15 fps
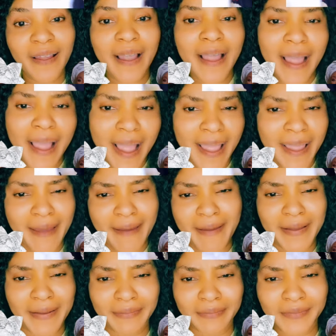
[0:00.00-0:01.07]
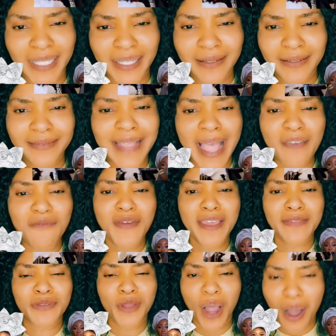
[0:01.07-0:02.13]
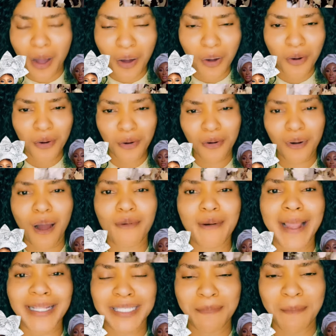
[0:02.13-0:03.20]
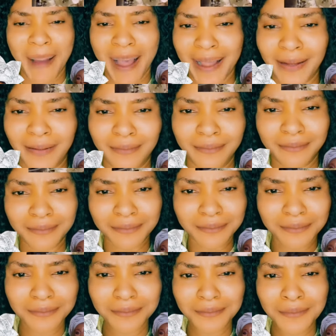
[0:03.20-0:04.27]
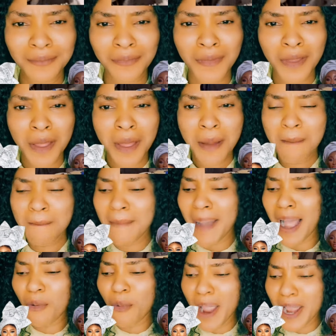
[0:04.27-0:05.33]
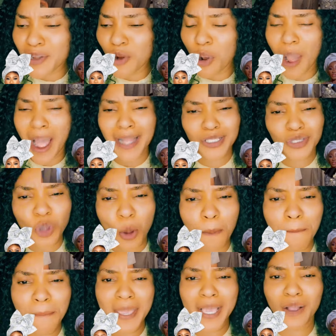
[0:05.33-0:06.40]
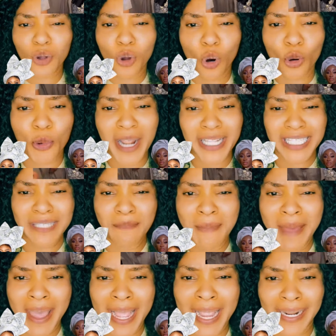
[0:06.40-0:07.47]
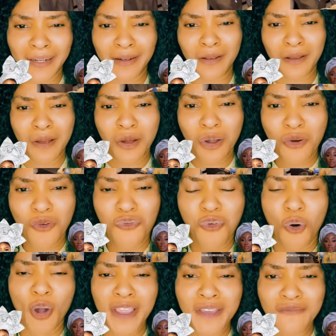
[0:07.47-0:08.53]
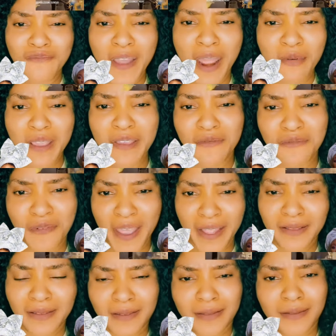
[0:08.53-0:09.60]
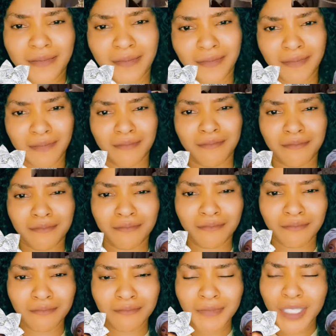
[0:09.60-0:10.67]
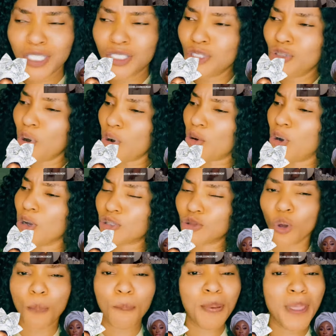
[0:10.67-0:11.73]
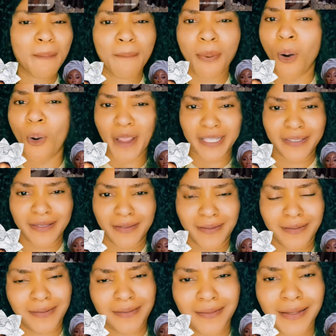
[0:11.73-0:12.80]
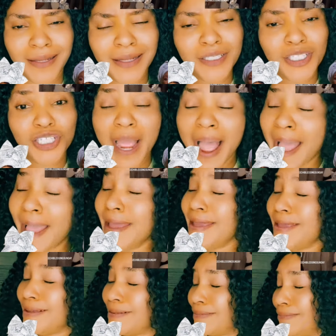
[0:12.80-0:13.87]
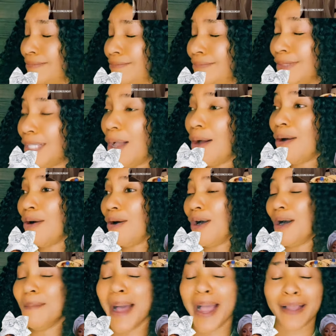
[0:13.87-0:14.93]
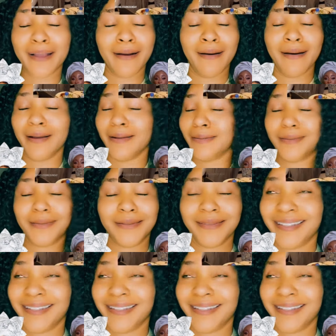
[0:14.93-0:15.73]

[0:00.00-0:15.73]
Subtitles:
Hey, Davido, correct man. Man, we know how to pick correct men for a very event. He did not go to pick boys. Chai! Oh my God.